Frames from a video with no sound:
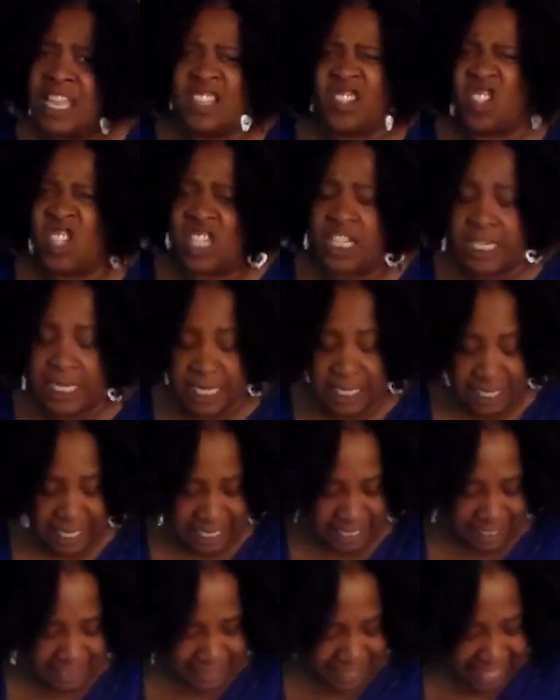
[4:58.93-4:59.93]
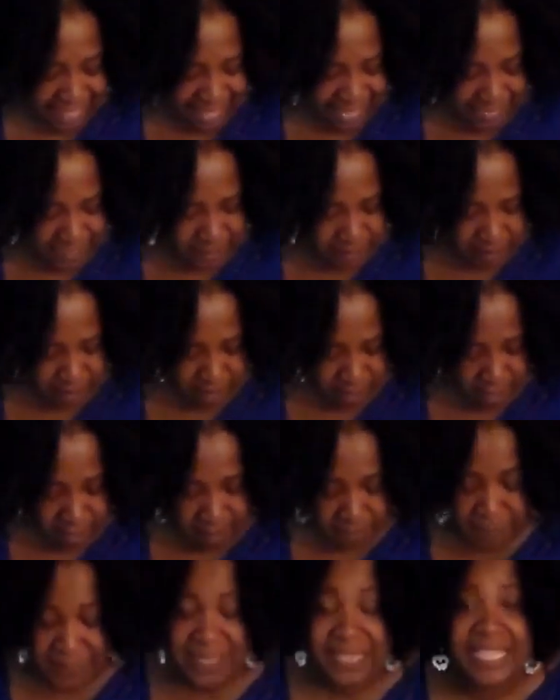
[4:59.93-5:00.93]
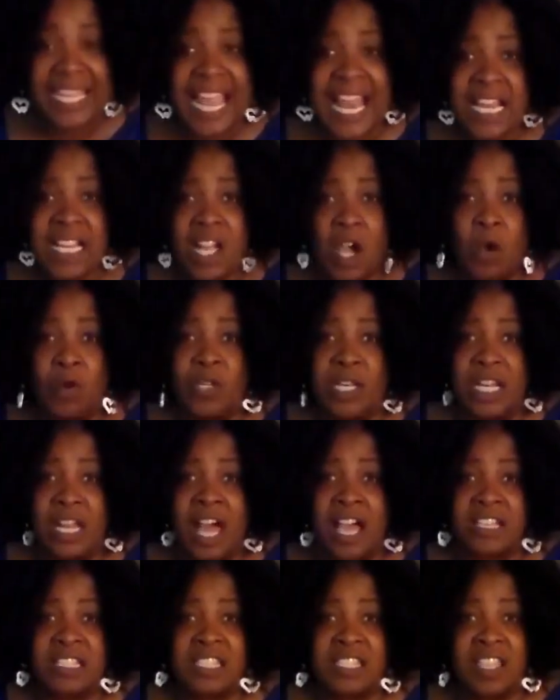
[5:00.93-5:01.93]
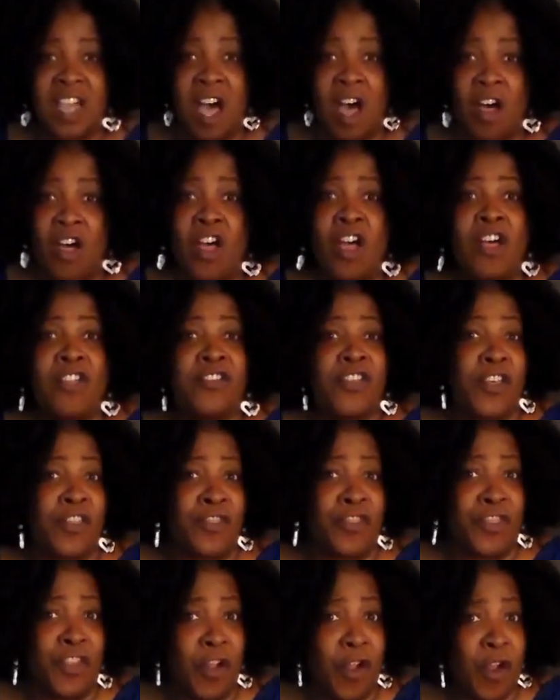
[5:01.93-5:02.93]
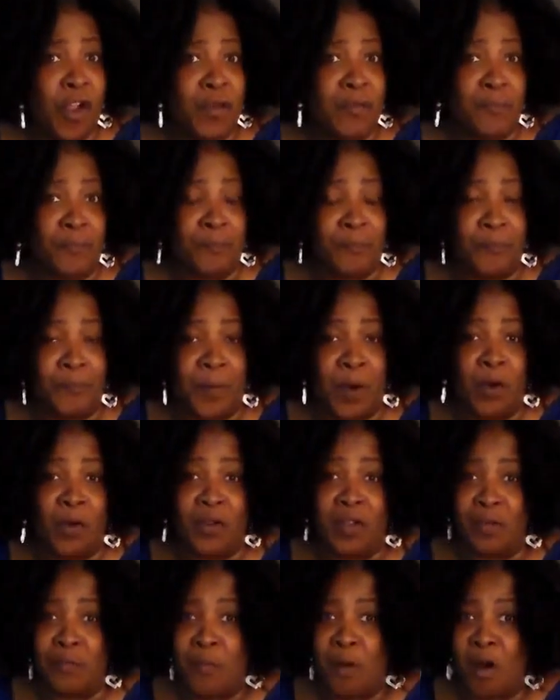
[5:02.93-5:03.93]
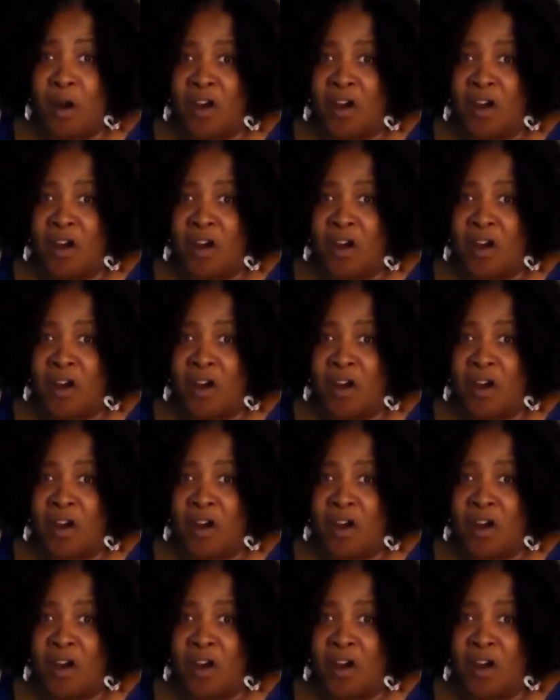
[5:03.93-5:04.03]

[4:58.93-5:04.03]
And she didn't eat that. But then Goldilocks saw the third bowl of